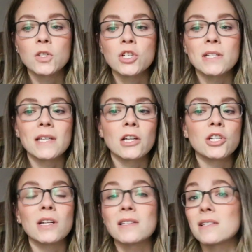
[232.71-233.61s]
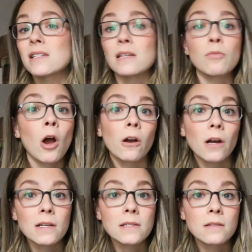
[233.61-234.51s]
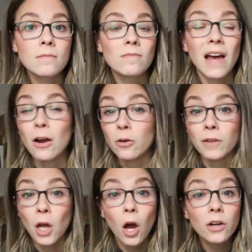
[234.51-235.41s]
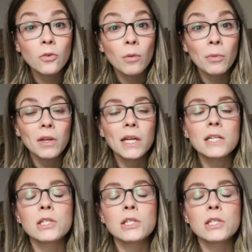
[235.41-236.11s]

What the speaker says: She said she didn't see progress that early on normally.